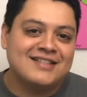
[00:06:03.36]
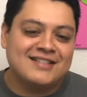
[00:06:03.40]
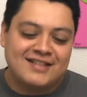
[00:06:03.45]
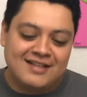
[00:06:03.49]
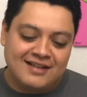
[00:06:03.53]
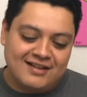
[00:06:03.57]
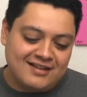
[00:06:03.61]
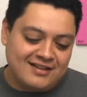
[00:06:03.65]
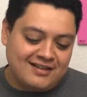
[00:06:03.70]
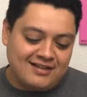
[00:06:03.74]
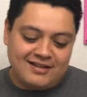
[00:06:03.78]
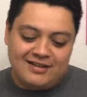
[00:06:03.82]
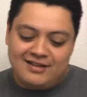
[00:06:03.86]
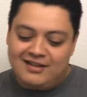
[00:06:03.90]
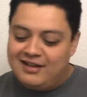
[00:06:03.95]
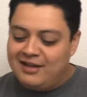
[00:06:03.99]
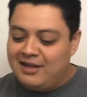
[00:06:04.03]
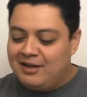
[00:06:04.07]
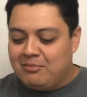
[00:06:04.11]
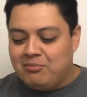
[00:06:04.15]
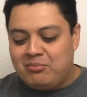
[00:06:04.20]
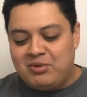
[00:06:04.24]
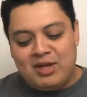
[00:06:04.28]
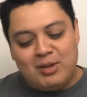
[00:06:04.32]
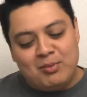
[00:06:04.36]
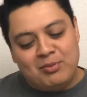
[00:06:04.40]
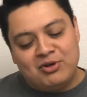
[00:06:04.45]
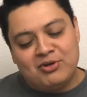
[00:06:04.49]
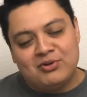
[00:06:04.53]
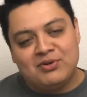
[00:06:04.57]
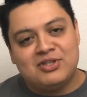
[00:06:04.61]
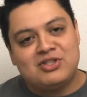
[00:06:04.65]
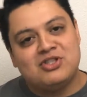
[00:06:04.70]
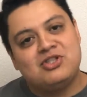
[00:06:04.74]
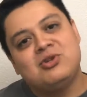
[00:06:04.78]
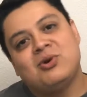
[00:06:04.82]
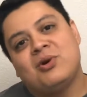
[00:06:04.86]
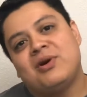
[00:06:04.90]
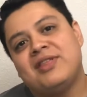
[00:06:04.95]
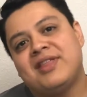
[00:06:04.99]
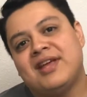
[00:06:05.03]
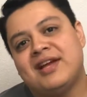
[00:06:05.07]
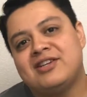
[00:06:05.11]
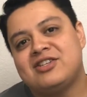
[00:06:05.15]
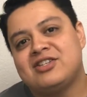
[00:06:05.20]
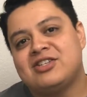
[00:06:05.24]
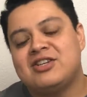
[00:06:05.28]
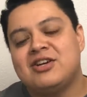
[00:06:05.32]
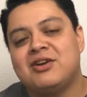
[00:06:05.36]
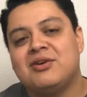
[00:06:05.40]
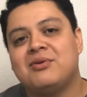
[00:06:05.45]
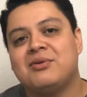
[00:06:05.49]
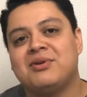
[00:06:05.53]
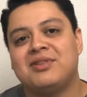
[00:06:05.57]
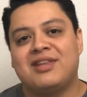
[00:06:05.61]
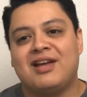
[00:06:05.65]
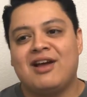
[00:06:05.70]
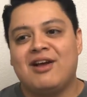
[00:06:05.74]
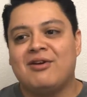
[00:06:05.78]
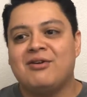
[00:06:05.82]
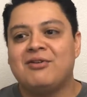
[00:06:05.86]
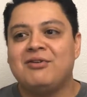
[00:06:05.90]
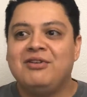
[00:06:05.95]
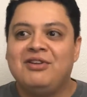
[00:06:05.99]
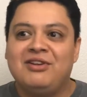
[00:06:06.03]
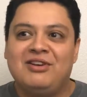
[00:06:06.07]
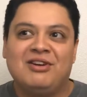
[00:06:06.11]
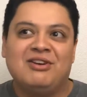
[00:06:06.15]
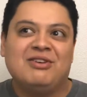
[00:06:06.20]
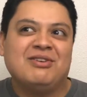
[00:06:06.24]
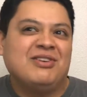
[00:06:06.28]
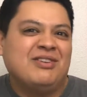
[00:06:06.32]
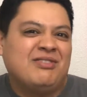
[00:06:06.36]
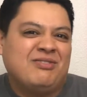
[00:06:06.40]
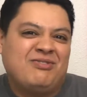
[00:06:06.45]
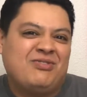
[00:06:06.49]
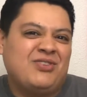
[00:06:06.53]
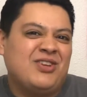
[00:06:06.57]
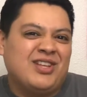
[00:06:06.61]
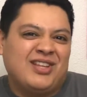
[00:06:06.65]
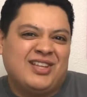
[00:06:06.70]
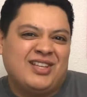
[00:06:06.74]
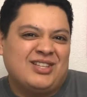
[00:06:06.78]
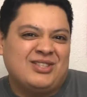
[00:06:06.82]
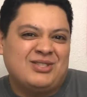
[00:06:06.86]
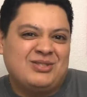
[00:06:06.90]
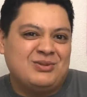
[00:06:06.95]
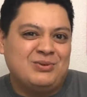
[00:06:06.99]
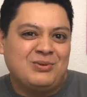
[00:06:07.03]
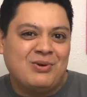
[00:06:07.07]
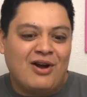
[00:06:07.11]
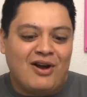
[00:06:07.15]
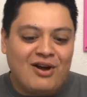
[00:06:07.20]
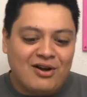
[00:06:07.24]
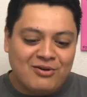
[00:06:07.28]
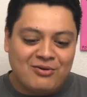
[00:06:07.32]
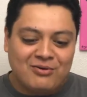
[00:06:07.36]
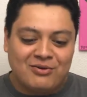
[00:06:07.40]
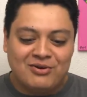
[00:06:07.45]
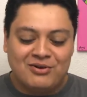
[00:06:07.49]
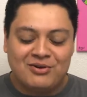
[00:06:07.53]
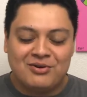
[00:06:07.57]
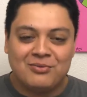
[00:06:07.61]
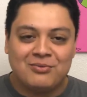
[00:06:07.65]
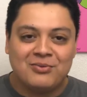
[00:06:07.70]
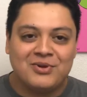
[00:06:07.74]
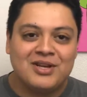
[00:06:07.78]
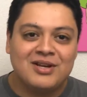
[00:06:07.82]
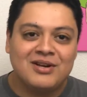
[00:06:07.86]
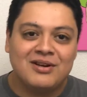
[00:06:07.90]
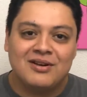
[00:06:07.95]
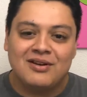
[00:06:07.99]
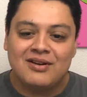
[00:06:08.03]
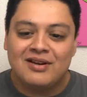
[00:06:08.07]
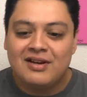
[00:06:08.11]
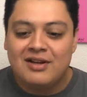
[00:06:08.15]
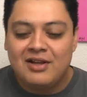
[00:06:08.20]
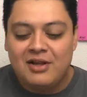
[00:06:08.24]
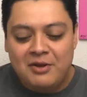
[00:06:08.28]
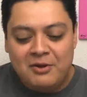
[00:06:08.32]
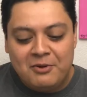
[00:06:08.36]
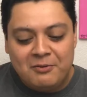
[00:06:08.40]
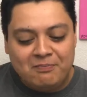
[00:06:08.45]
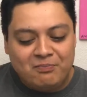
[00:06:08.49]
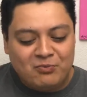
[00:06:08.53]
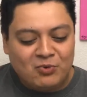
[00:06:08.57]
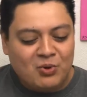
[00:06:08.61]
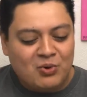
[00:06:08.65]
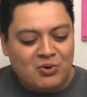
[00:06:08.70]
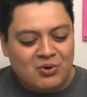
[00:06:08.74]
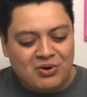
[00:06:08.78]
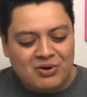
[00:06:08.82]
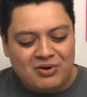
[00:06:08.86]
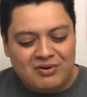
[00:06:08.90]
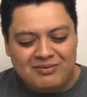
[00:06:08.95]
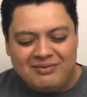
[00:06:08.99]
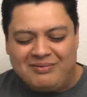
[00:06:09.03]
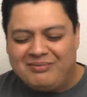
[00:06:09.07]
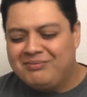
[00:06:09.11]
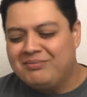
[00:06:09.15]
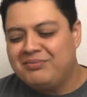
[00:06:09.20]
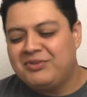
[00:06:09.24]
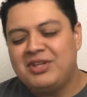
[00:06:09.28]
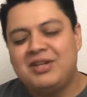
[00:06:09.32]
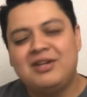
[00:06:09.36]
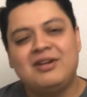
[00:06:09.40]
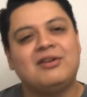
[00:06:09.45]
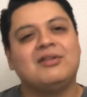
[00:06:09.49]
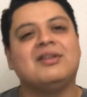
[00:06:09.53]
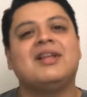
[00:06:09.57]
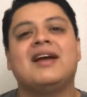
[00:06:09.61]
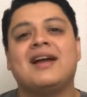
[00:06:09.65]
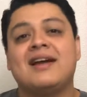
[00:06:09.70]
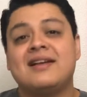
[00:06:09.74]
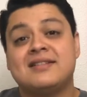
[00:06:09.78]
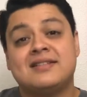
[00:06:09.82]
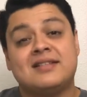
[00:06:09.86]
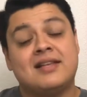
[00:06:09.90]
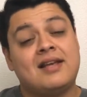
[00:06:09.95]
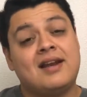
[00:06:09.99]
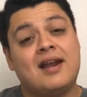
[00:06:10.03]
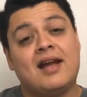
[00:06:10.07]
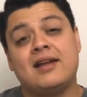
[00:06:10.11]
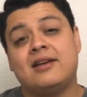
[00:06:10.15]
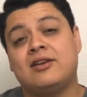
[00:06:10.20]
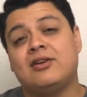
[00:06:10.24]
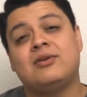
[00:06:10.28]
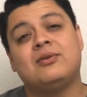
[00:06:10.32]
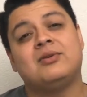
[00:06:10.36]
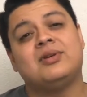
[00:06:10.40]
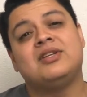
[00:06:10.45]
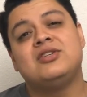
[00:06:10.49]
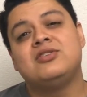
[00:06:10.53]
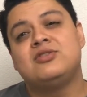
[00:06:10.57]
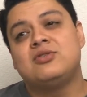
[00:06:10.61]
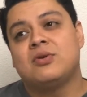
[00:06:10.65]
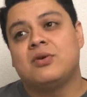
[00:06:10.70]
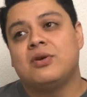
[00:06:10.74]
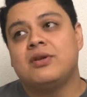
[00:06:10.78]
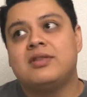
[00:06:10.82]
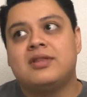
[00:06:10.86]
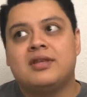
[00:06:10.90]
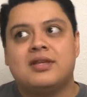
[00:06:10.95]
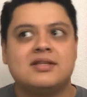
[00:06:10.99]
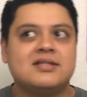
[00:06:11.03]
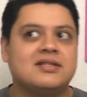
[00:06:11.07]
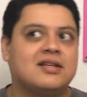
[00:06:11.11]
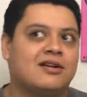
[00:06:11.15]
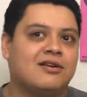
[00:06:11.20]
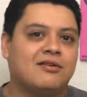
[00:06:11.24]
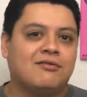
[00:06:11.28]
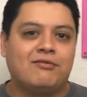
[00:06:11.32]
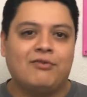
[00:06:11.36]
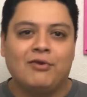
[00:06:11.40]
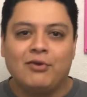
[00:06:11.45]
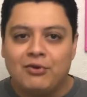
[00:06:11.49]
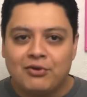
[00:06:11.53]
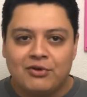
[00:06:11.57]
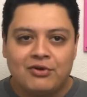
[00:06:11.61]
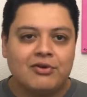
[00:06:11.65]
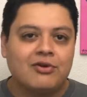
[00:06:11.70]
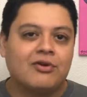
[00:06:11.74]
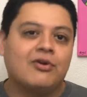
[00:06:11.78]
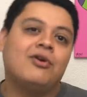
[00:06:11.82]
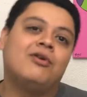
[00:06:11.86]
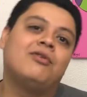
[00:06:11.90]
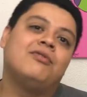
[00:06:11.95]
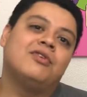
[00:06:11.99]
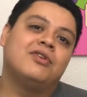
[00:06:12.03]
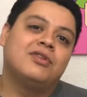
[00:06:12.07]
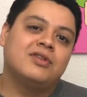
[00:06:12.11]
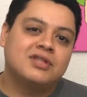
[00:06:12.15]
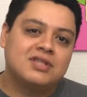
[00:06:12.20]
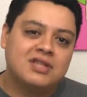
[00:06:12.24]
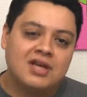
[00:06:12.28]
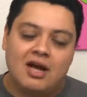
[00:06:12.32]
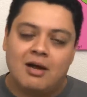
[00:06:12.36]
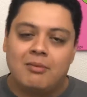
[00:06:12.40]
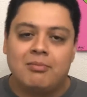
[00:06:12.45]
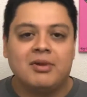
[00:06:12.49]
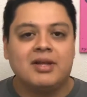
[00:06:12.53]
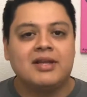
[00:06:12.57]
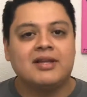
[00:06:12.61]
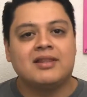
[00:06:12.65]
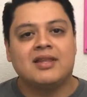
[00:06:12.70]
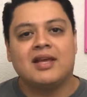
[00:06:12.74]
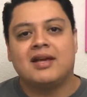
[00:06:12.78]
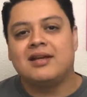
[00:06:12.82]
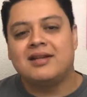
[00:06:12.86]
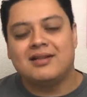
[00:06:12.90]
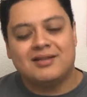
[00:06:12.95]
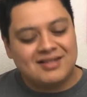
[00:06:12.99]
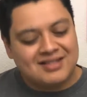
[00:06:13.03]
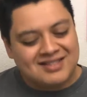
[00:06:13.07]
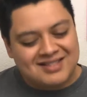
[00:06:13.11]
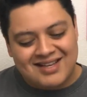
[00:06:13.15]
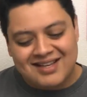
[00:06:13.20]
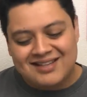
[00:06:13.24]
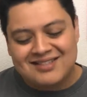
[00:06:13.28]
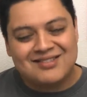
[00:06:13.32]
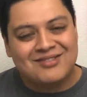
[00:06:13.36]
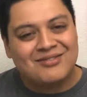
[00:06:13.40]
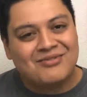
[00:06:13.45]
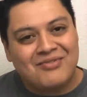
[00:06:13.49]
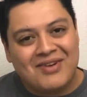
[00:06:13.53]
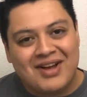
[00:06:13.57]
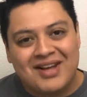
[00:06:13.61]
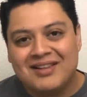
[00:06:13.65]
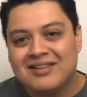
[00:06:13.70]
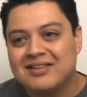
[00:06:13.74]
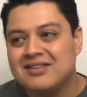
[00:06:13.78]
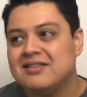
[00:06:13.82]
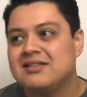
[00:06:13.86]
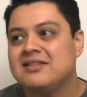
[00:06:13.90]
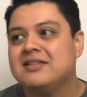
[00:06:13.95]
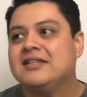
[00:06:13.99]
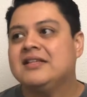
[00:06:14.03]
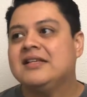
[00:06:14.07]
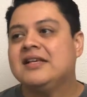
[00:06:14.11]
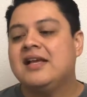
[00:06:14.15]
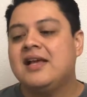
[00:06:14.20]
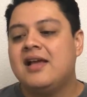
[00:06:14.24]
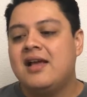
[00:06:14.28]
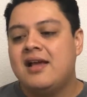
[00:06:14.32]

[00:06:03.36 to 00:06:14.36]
is gonna be able to enjoy that show without, you know, feeling too awkward or weird. Or, you know, like I said, I don't enjoy things that are vulgar or over the top like that, excessive violence.